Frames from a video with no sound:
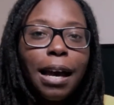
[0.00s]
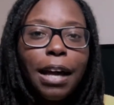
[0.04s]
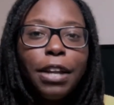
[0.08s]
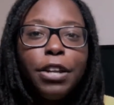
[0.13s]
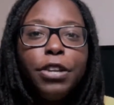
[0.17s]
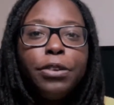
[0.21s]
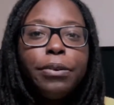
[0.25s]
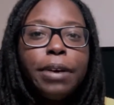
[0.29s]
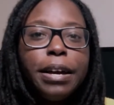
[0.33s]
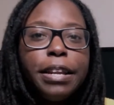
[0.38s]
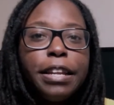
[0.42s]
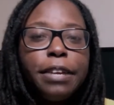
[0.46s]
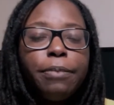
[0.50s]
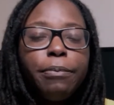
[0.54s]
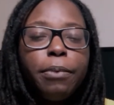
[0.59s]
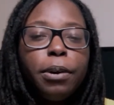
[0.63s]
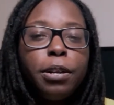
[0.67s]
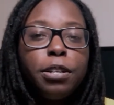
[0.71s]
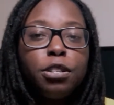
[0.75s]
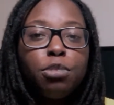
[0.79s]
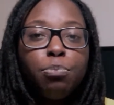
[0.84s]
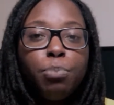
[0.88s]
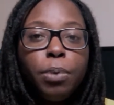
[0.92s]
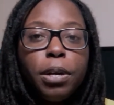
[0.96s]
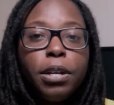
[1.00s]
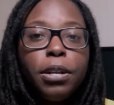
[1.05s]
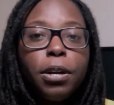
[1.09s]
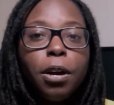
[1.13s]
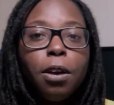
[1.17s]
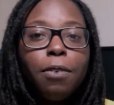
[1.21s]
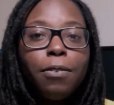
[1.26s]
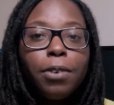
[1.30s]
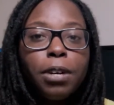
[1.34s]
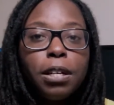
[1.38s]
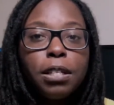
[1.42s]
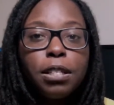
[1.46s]
I knew I didn't want to spend
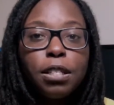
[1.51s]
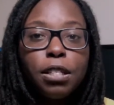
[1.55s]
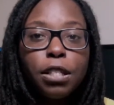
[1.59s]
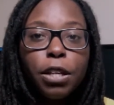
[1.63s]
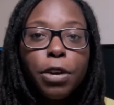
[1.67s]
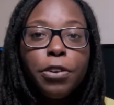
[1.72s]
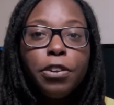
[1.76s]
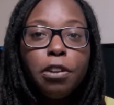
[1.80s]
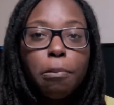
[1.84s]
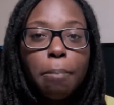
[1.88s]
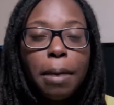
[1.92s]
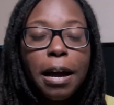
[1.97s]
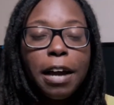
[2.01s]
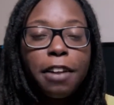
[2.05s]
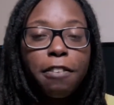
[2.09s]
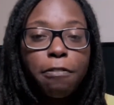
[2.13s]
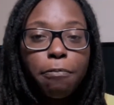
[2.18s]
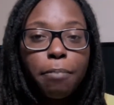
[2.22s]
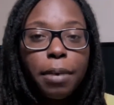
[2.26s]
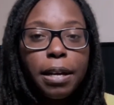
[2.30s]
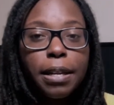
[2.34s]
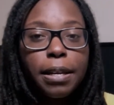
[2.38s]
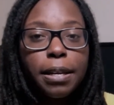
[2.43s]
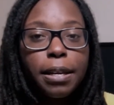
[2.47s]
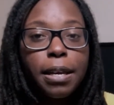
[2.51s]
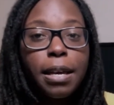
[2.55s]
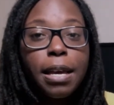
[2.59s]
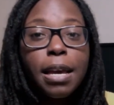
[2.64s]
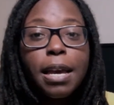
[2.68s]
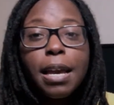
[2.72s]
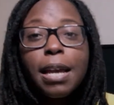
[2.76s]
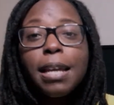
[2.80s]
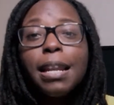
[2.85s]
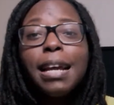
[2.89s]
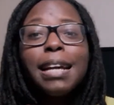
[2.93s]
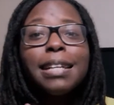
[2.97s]
over a certain amount of money,
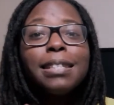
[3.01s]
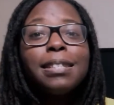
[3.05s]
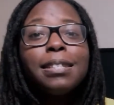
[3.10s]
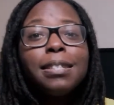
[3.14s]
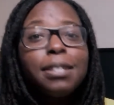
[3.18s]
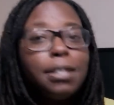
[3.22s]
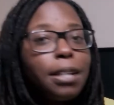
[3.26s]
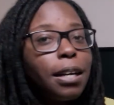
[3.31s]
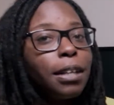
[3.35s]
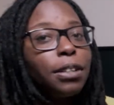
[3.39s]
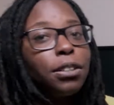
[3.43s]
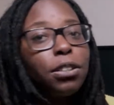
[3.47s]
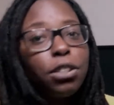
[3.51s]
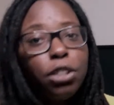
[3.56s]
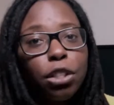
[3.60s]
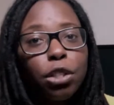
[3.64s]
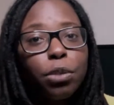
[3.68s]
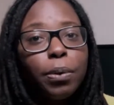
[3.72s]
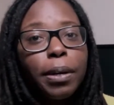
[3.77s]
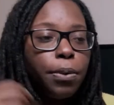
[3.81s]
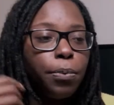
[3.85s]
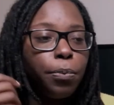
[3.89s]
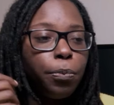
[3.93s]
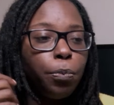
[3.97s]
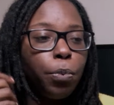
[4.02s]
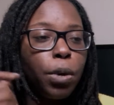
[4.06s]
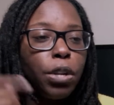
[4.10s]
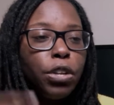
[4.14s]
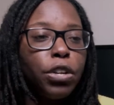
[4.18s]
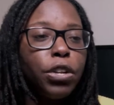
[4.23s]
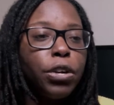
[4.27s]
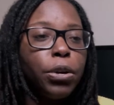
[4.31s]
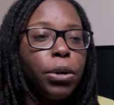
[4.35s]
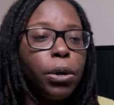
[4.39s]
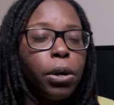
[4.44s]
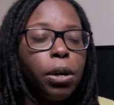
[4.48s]
and I stuck to it.
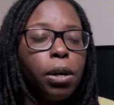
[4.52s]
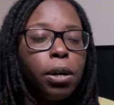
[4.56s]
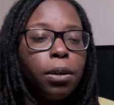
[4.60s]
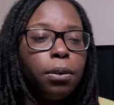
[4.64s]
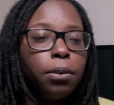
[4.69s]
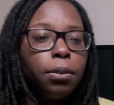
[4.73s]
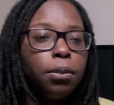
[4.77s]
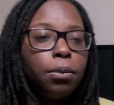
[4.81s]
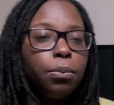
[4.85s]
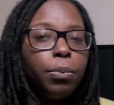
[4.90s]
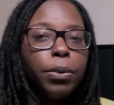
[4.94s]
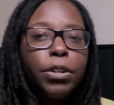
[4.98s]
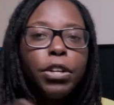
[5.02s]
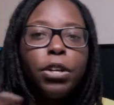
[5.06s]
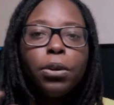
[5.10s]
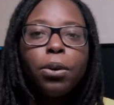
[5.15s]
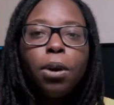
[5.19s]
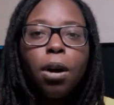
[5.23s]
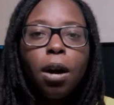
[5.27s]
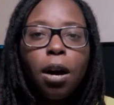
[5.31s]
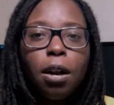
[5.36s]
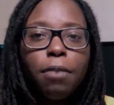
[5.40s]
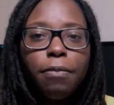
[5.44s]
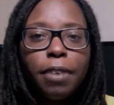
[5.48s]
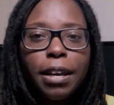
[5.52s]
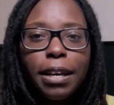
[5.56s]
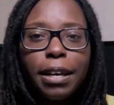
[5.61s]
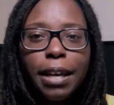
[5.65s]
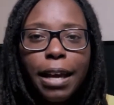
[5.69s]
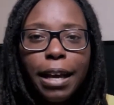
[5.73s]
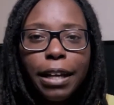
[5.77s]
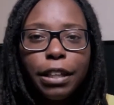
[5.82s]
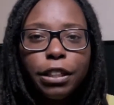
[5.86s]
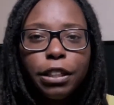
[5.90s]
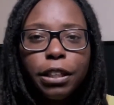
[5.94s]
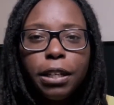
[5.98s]
When you're when you're on
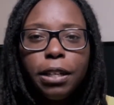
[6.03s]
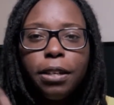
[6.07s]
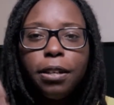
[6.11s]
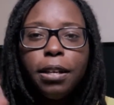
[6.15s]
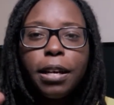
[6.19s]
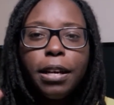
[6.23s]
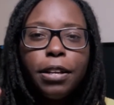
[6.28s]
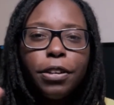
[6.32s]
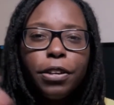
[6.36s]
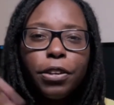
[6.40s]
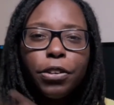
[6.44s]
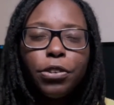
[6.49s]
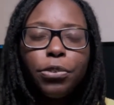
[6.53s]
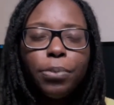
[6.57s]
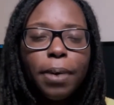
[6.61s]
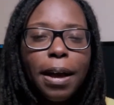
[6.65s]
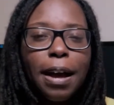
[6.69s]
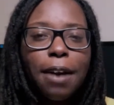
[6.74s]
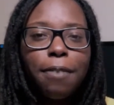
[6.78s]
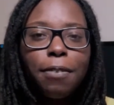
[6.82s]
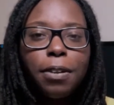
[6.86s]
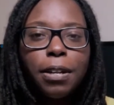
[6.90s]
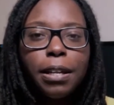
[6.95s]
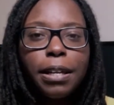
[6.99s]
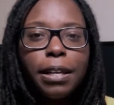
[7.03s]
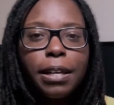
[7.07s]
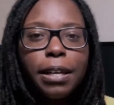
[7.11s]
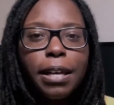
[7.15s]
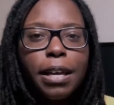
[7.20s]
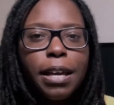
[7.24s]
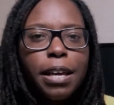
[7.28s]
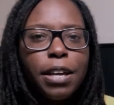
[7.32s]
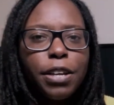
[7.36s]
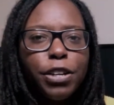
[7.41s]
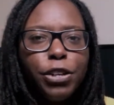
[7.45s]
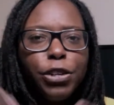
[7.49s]
vacation and you're traveling,
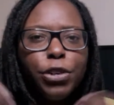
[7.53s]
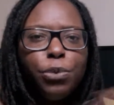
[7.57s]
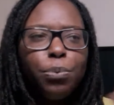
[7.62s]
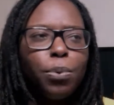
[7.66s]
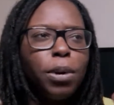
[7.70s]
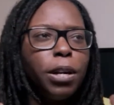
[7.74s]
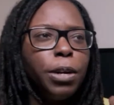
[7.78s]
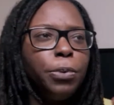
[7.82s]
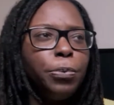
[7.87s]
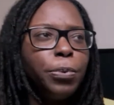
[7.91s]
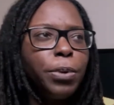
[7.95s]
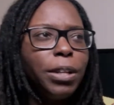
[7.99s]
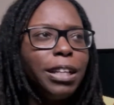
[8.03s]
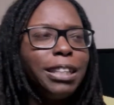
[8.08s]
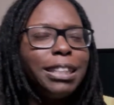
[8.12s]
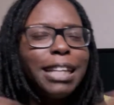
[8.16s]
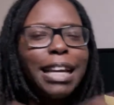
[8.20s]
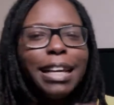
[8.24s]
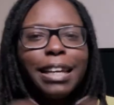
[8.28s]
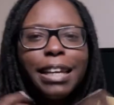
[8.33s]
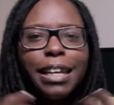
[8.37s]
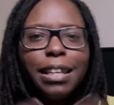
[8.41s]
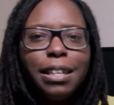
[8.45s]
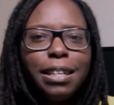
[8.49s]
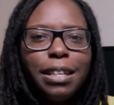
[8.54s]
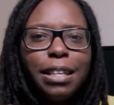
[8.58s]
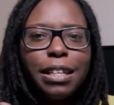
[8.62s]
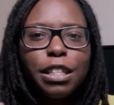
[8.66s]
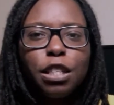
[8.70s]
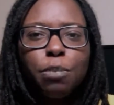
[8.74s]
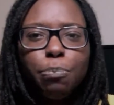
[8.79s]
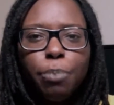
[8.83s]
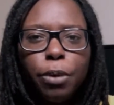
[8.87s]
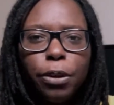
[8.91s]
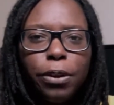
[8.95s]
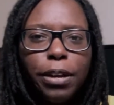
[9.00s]
you want to really take in the
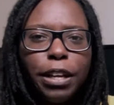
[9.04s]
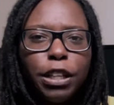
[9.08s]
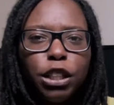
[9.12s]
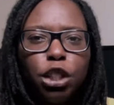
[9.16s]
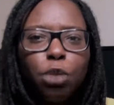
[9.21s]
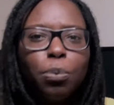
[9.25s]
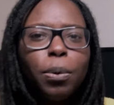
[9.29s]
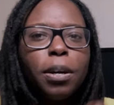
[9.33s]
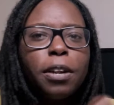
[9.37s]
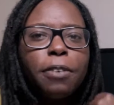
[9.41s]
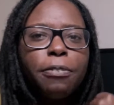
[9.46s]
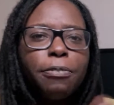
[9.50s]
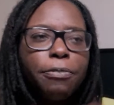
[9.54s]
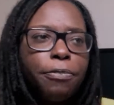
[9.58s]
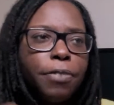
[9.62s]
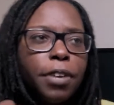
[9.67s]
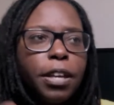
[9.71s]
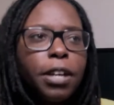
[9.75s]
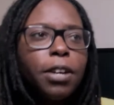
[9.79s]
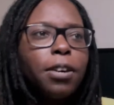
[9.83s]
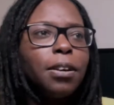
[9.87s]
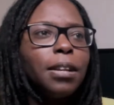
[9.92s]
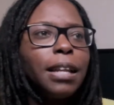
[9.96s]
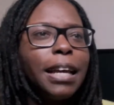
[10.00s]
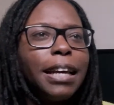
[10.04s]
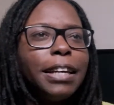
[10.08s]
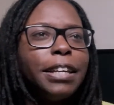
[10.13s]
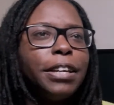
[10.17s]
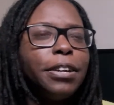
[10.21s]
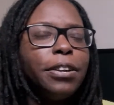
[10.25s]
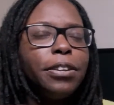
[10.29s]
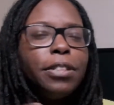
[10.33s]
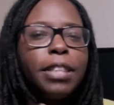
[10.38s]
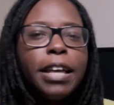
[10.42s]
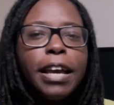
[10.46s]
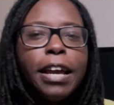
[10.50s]
experience. You want to feel like
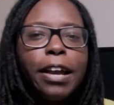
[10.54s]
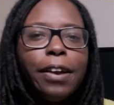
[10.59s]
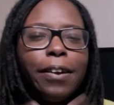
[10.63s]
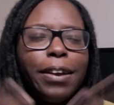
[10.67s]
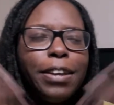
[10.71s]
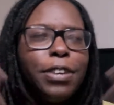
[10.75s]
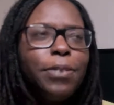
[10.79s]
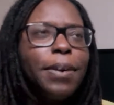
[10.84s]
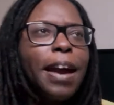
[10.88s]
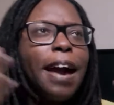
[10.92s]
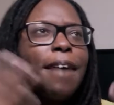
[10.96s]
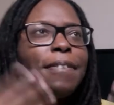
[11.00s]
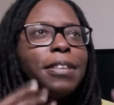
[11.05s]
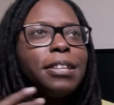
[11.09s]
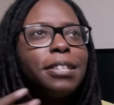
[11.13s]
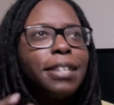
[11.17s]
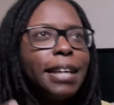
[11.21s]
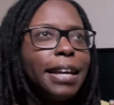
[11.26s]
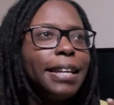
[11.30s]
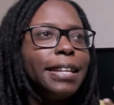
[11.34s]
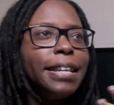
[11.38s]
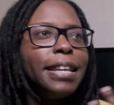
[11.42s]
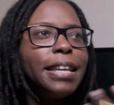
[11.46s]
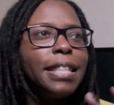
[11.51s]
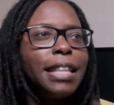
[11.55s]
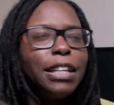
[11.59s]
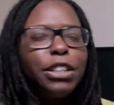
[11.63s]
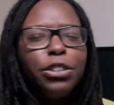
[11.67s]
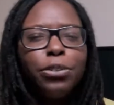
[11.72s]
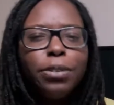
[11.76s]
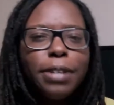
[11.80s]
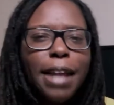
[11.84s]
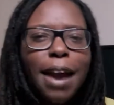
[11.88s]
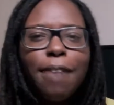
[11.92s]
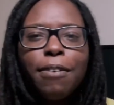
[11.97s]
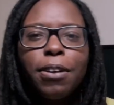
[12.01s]
you're there, and you have this idea that
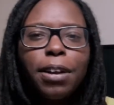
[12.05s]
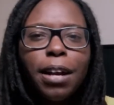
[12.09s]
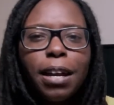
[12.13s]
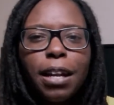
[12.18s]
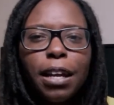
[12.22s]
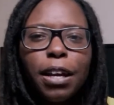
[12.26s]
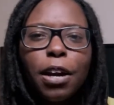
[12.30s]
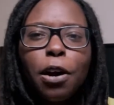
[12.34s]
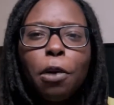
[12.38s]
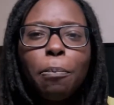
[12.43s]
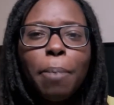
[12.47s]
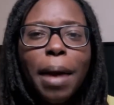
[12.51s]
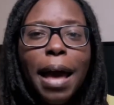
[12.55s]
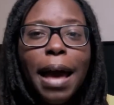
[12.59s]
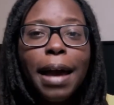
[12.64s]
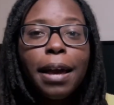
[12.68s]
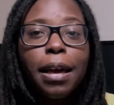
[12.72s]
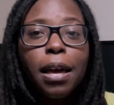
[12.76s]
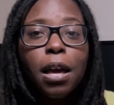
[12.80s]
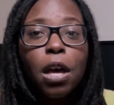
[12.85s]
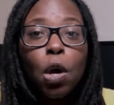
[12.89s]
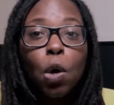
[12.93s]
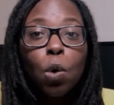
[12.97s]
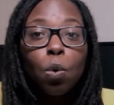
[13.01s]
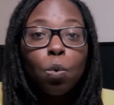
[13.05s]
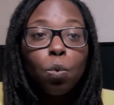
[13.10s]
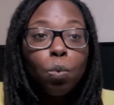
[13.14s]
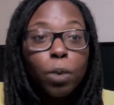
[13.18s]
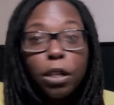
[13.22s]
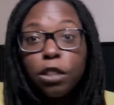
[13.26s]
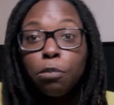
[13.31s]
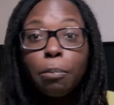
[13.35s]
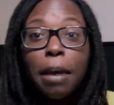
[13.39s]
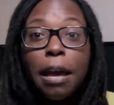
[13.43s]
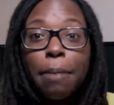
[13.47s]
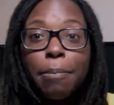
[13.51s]
you're never going to go back,
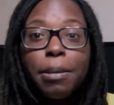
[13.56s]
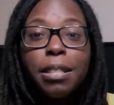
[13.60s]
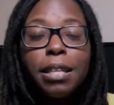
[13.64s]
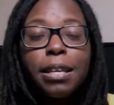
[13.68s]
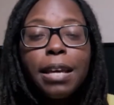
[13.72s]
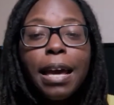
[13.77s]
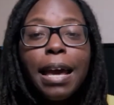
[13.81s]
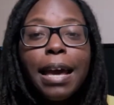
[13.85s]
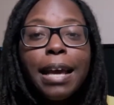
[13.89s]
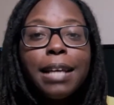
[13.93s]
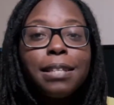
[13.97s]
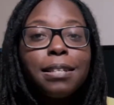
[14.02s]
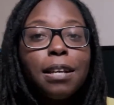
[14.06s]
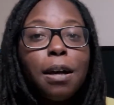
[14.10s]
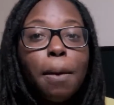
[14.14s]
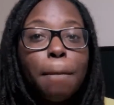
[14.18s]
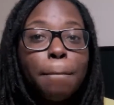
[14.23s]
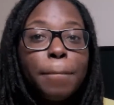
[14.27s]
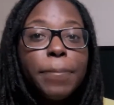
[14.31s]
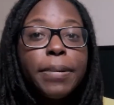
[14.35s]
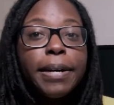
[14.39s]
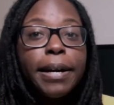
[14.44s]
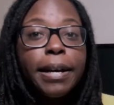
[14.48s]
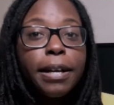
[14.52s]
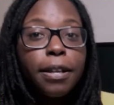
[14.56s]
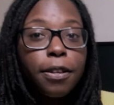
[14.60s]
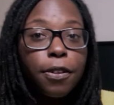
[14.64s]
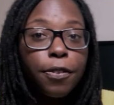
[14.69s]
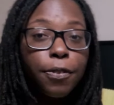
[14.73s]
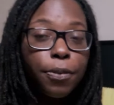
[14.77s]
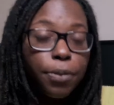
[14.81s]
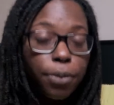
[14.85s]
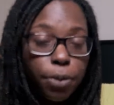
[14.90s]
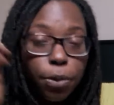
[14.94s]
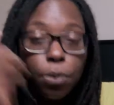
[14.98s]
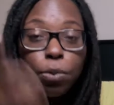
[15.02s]
which may be the case, but
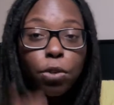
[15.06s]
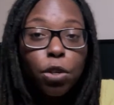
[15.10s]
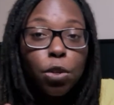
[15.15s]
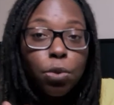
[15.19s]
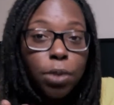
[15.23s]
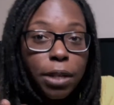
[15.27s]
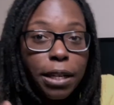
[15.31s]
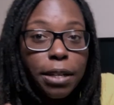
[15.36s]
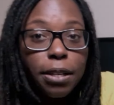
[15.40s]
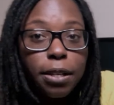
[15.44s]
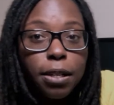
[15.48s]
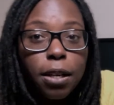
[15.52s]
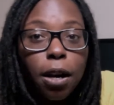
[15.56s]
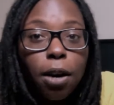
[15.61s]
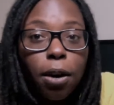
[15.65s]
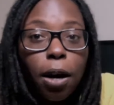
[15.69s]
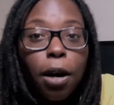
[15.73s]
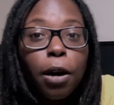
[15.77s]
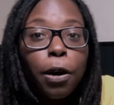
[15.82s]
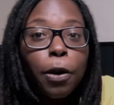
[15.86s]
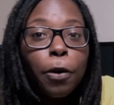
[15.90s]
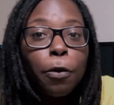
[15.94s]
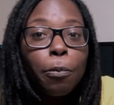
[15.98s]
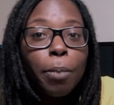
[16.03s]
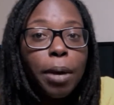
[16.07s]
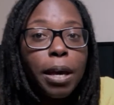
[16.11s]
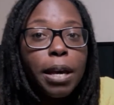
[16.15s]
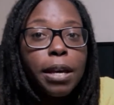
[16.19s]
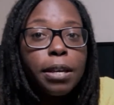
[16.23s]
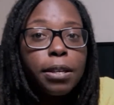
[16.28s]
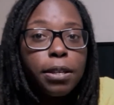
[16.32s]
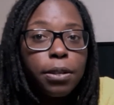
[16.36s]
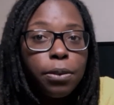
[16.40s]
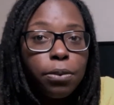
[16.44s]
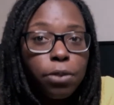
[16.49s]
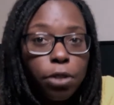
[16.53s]
you do need to go home, and
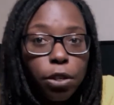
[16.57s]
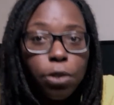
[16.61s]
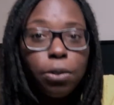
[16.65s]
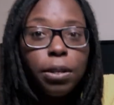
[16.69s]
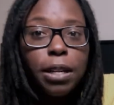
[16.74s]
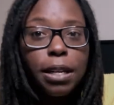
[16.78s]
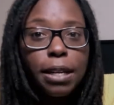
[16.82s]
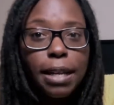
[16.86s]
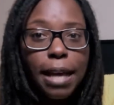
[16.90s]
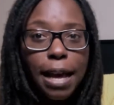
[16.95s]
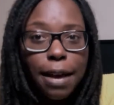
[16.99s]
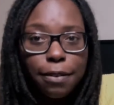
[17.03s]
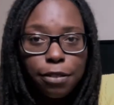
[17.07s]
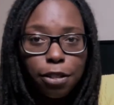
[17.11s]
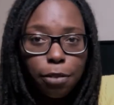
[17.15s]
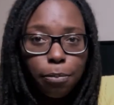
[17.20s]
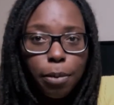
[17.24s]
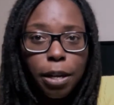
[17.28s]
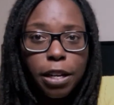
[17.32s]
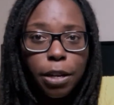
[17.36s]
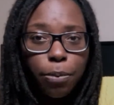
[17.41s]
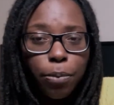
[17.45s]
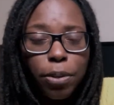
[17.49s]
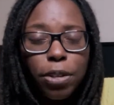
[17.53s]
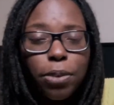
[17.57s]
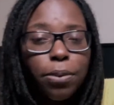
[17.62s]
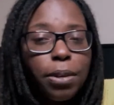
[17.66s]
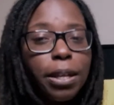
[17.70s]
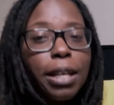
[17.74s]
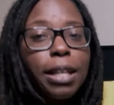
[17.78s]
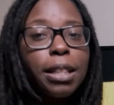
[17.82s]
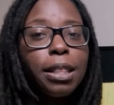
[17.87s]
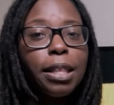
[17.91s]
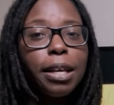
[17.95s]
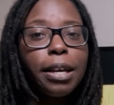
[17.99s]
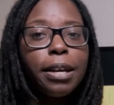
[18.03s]
you do need to have some money when you
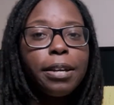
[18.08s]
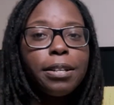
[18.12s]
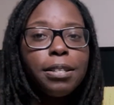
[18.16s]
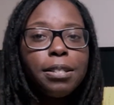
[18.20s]
get there.